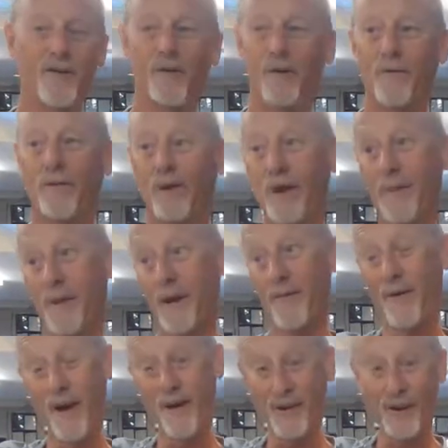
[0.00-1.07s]
or if you're coming
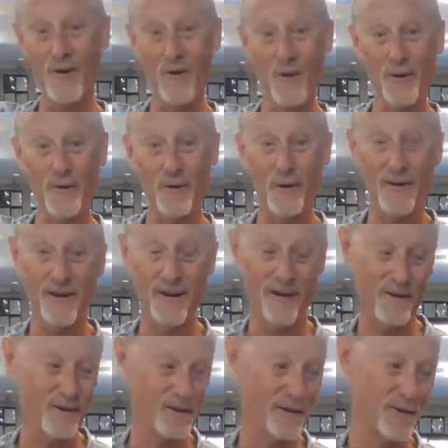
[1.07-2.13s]
around a corner with any of
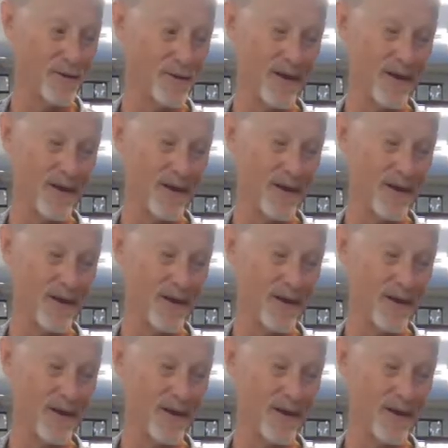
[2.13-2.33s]
those two